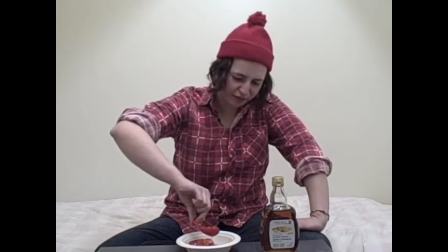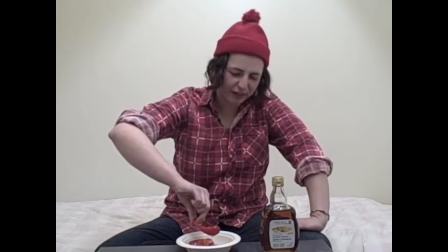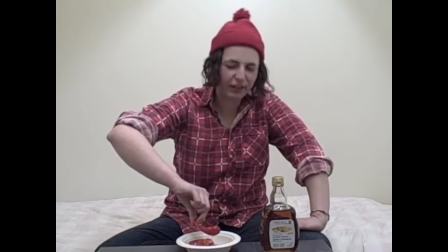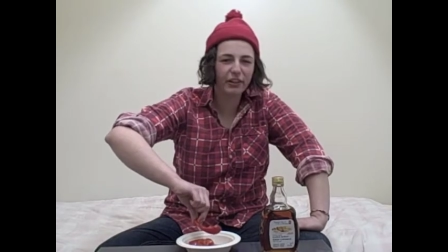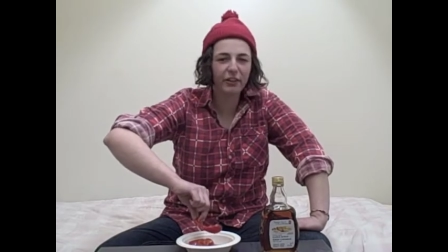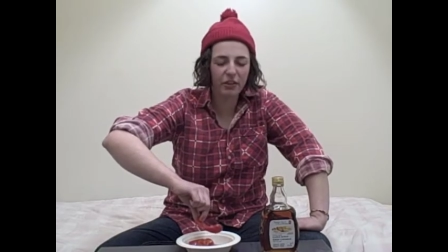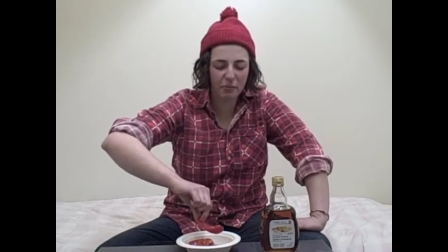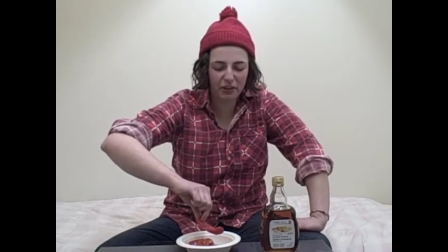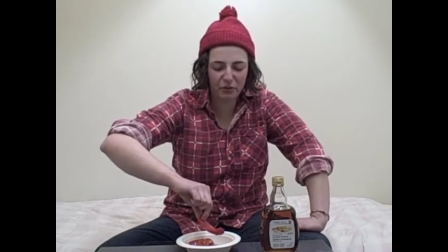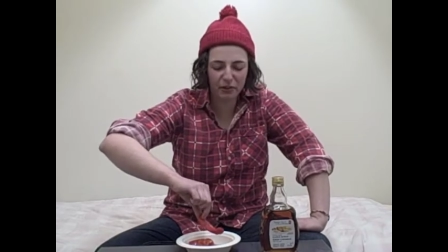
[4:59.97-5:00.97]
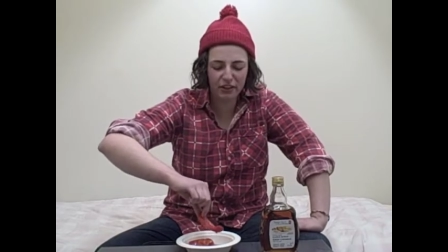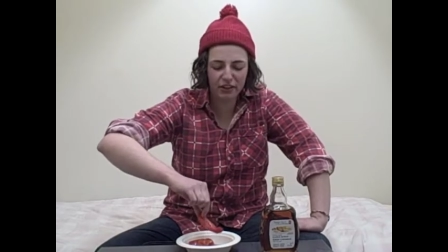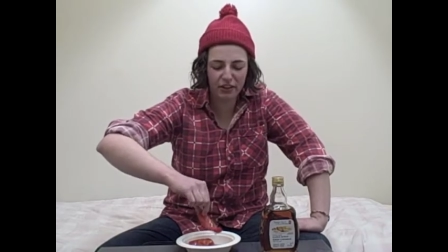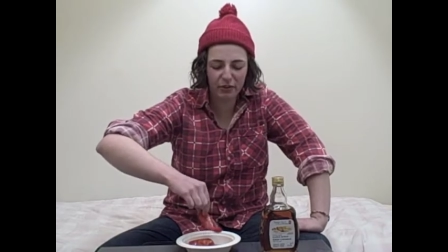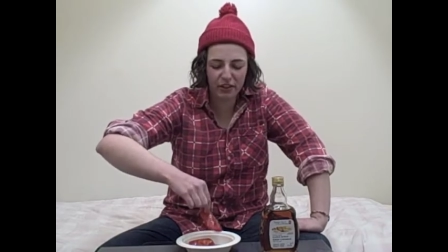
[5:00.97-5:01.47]
figured out the best way to
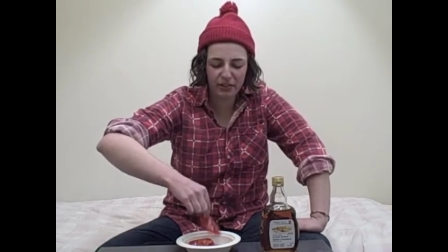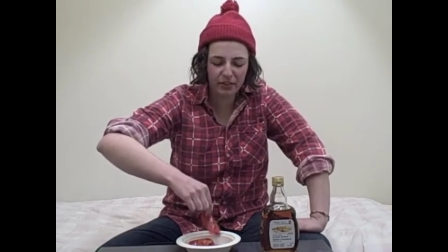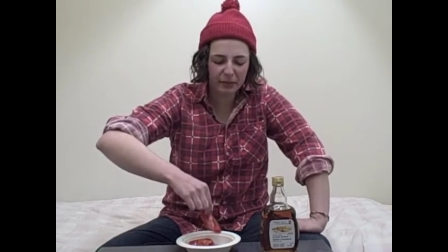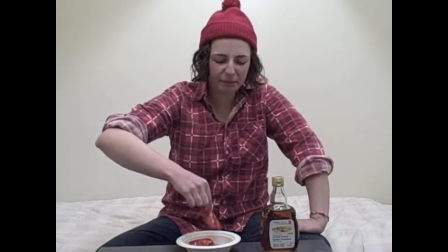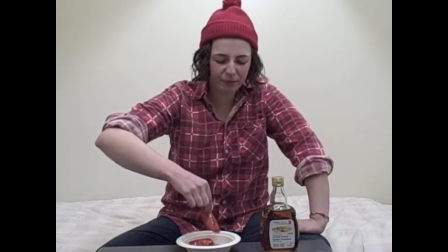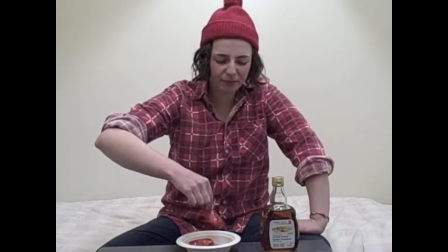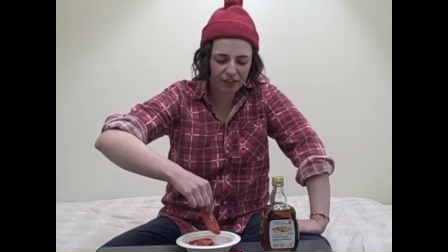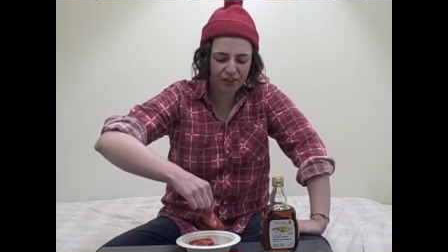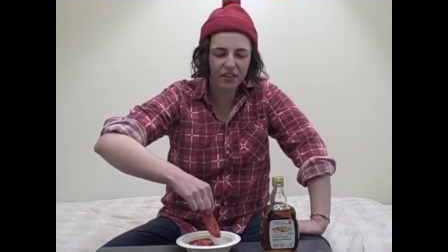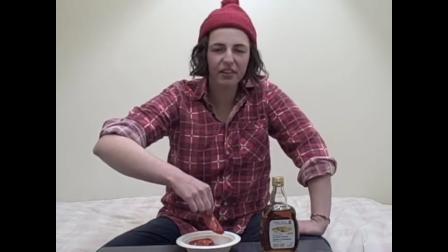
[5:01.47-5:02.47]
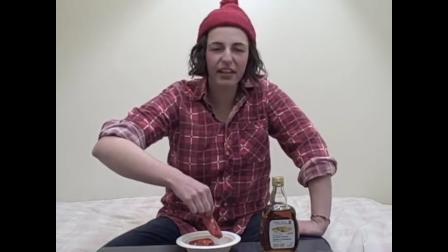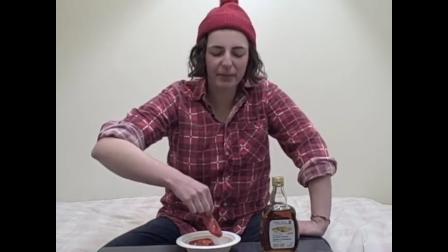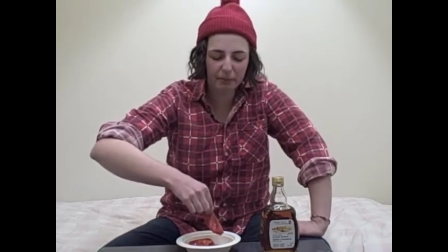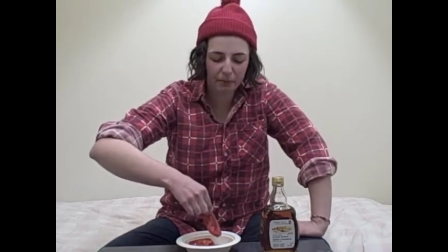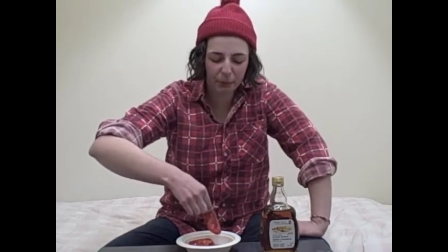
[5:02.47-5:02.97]
do this. is to
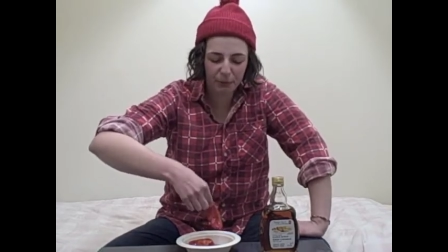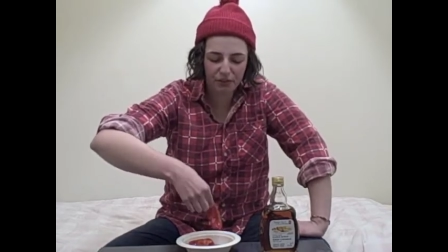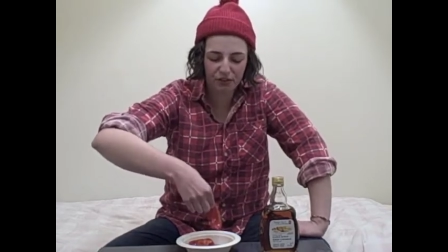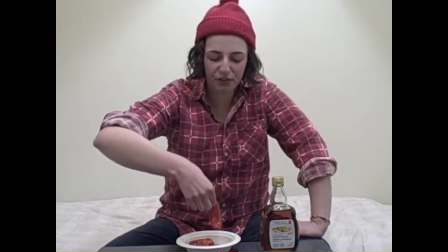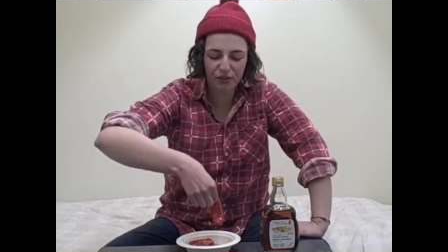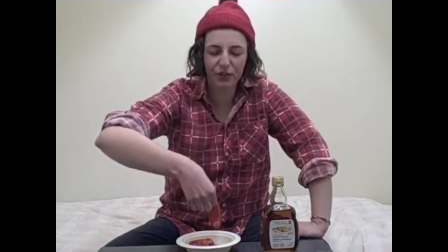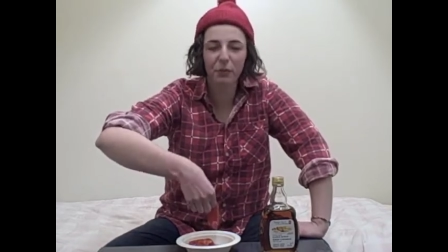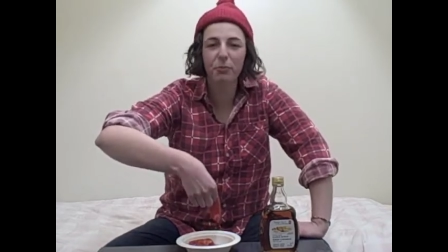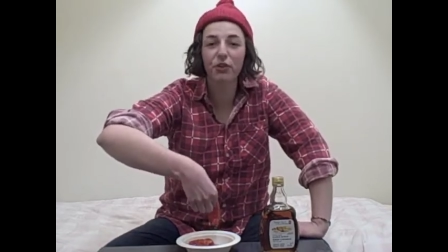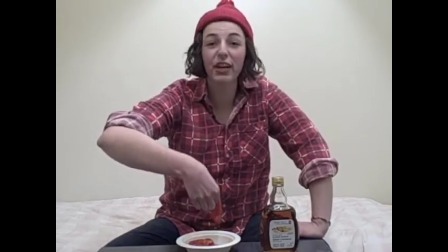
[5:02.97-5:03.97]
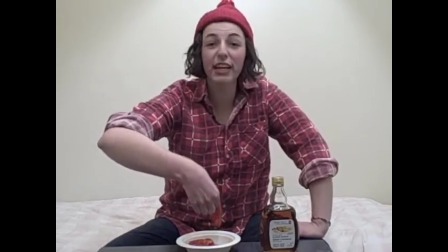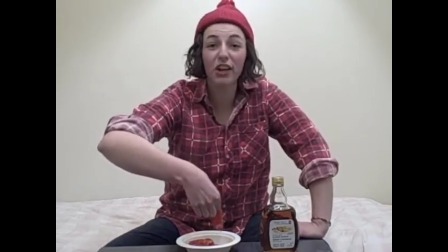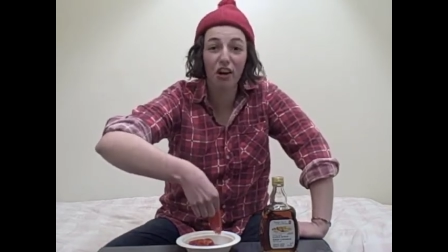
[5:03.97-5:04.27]
let most of the syrup drain